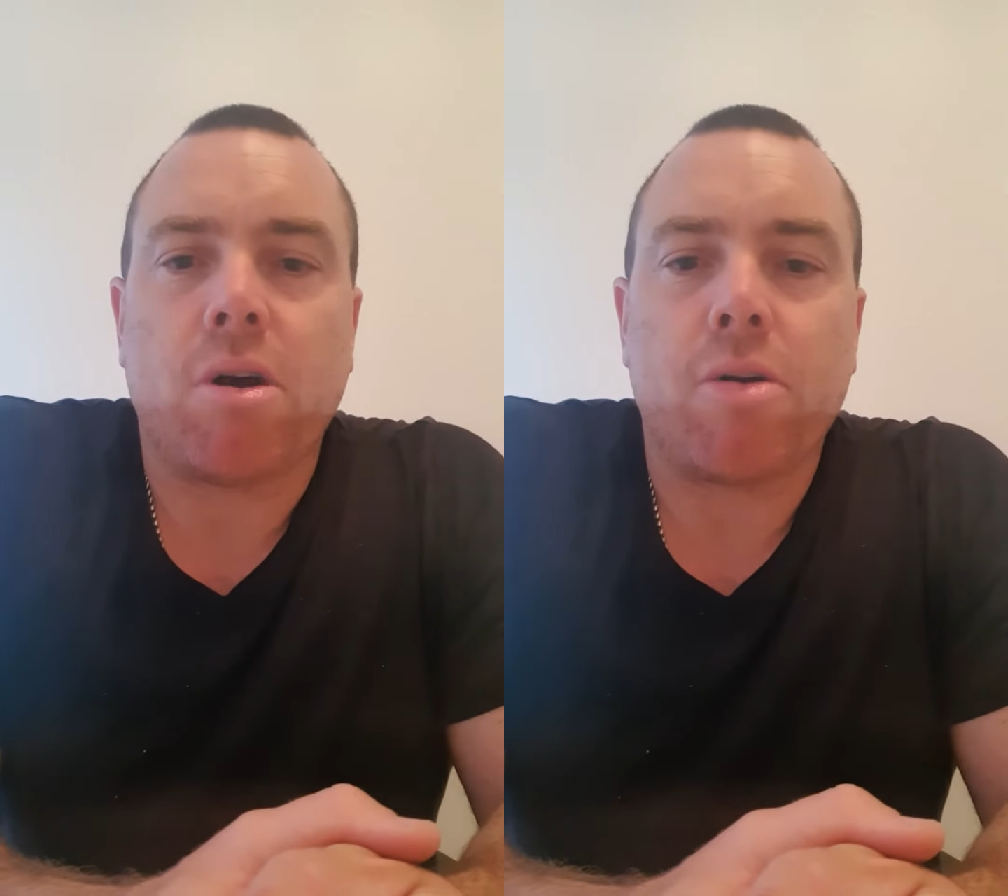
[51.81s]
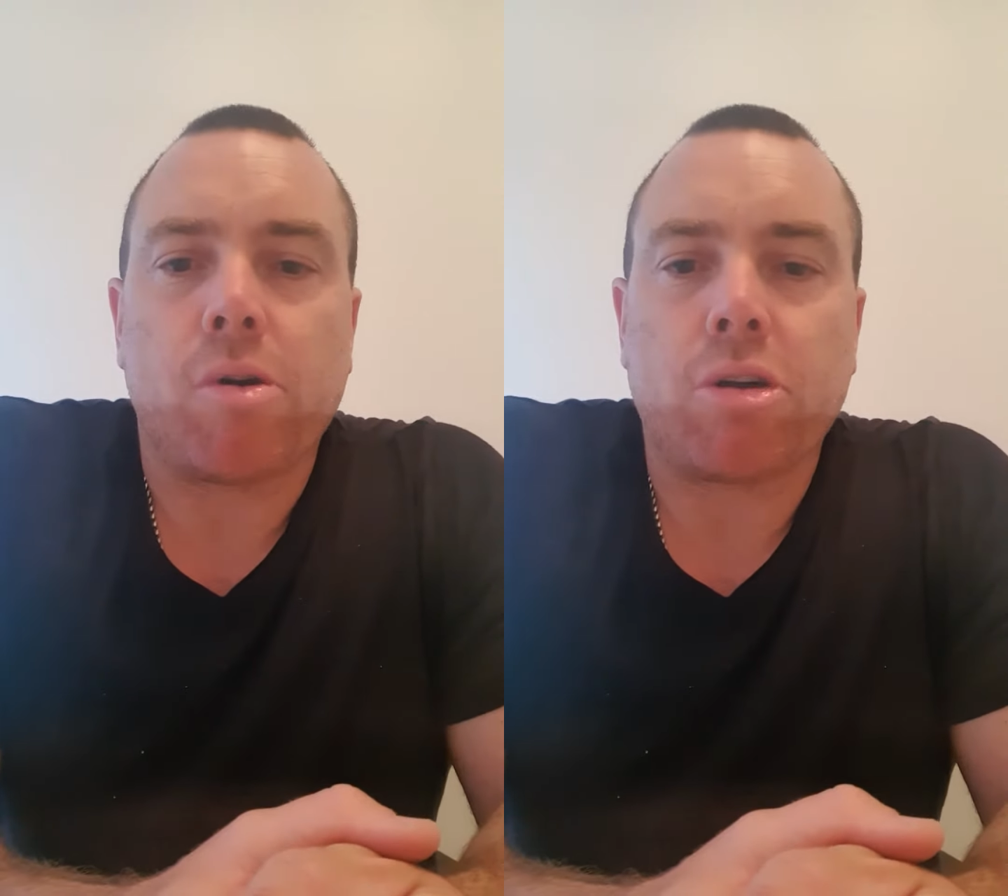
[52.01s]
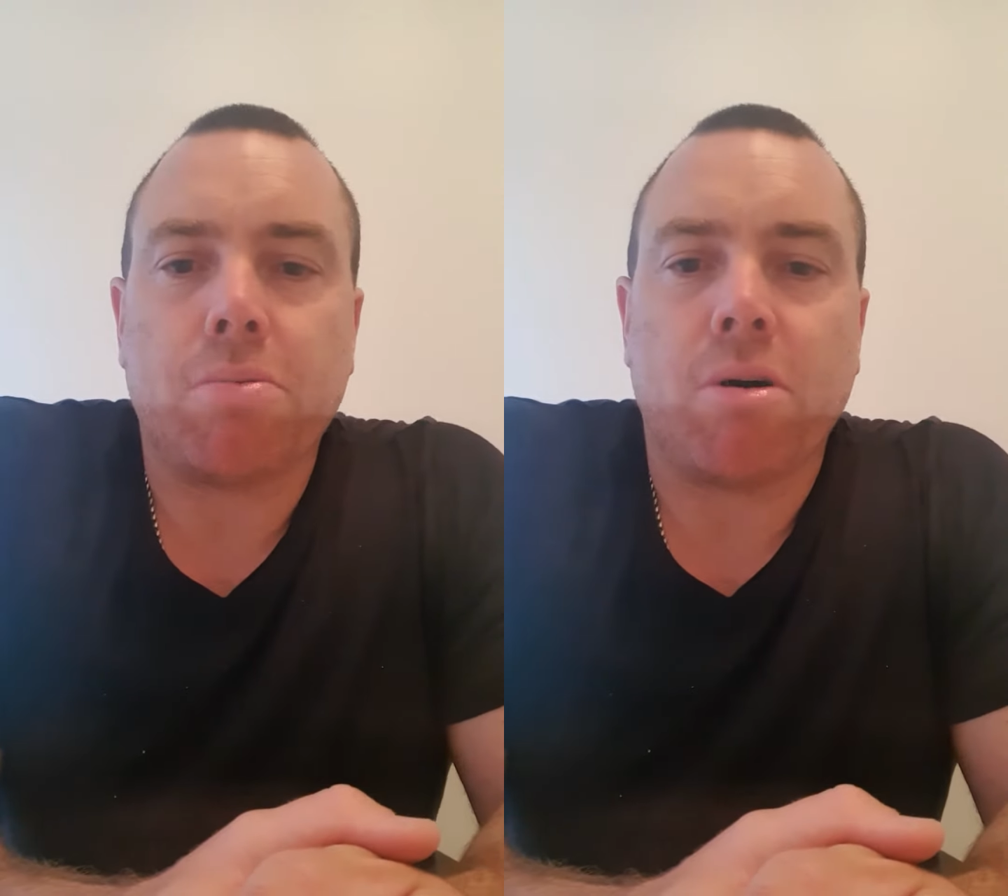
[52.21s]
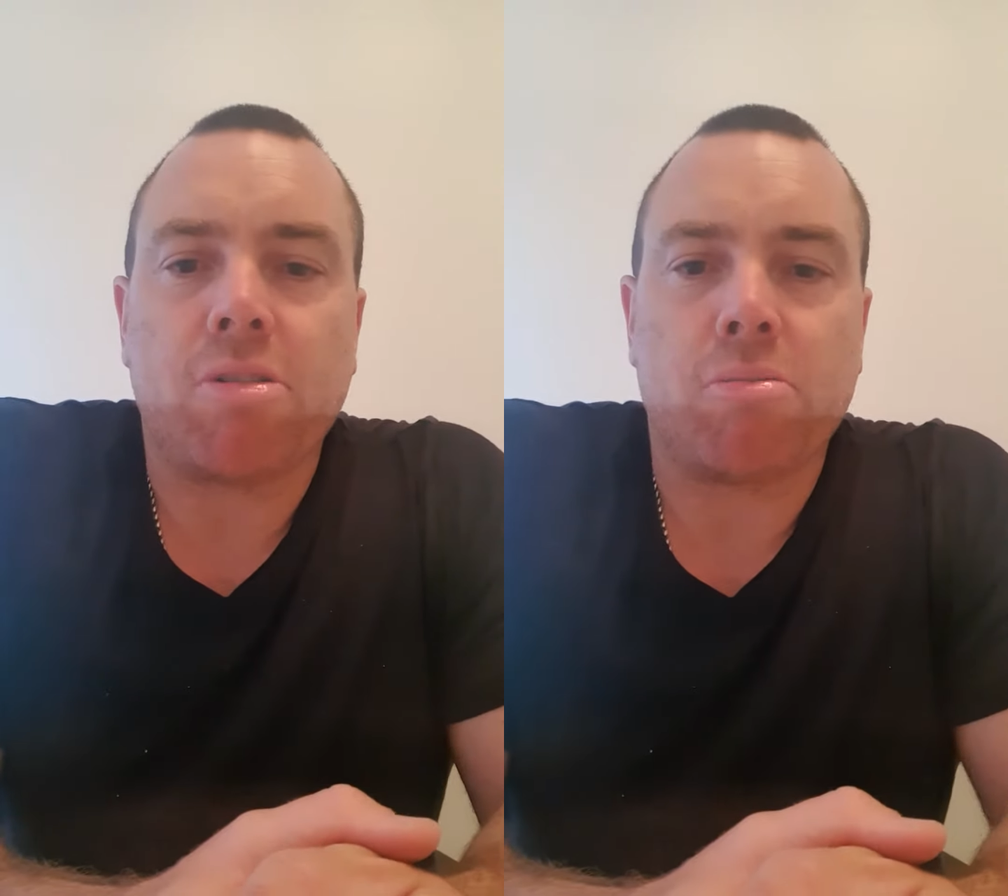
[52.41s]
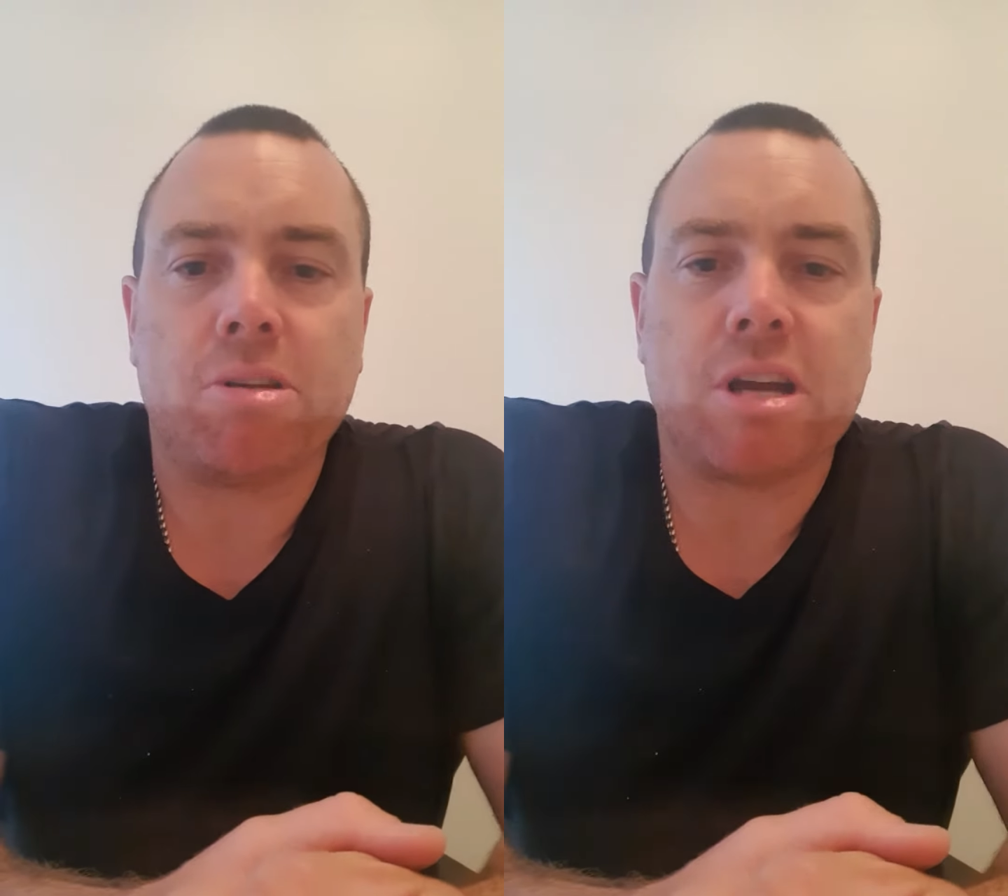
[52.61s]
owner-occupiers
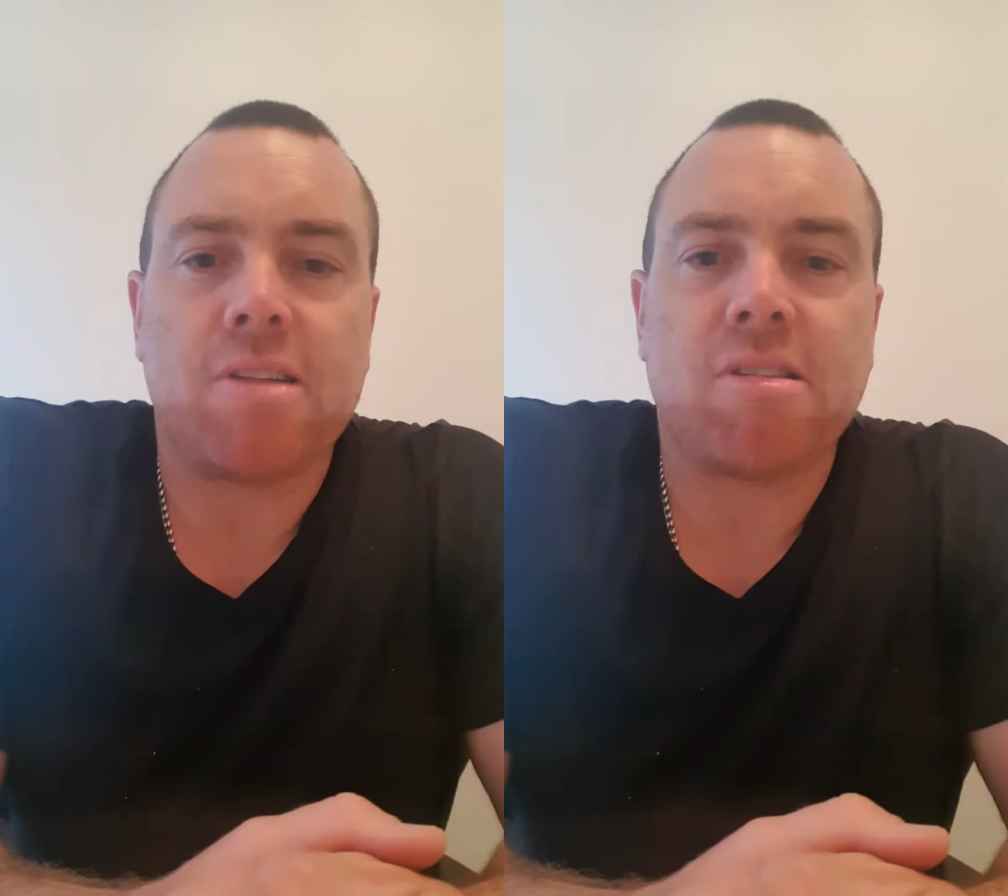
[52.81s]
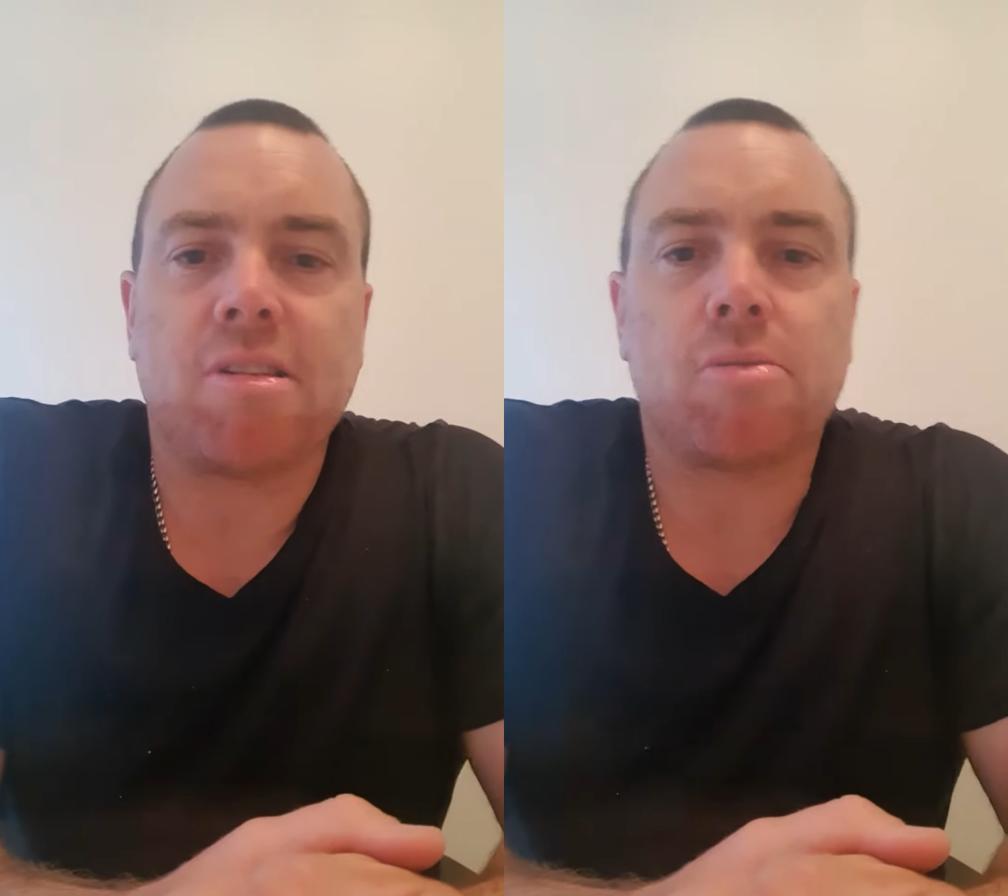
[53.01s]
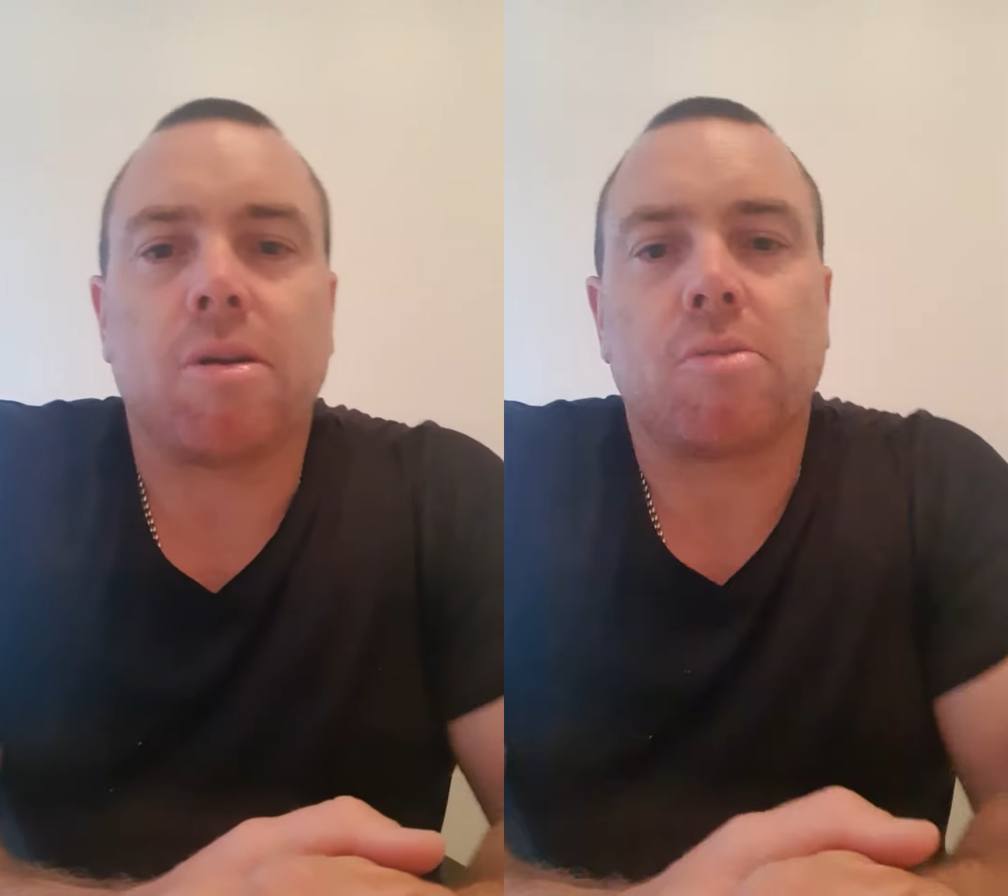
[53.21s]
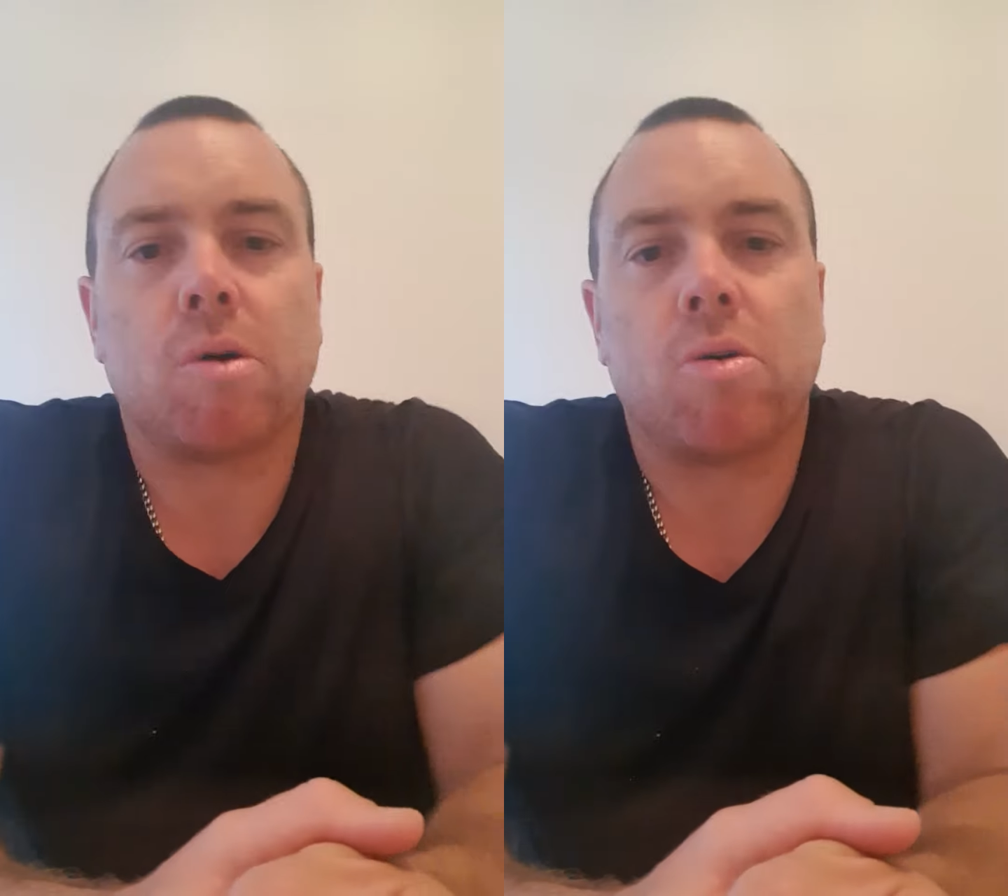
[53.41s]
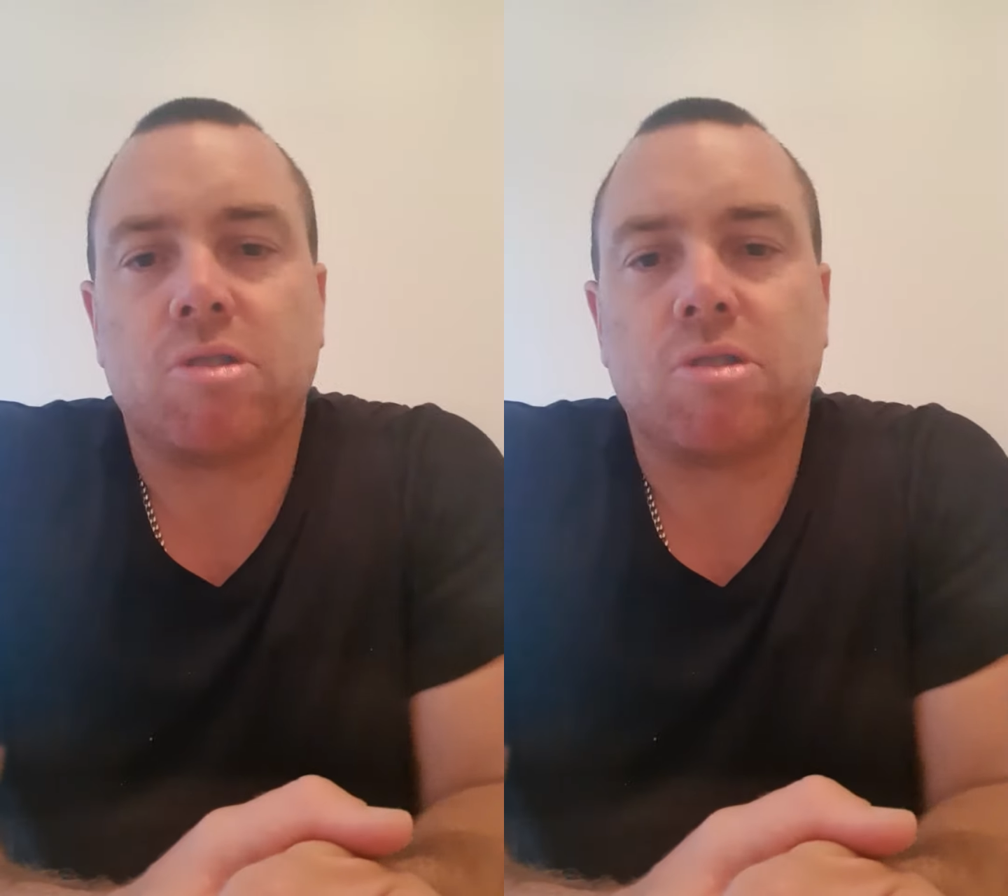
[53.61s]
will be chasing this one as well,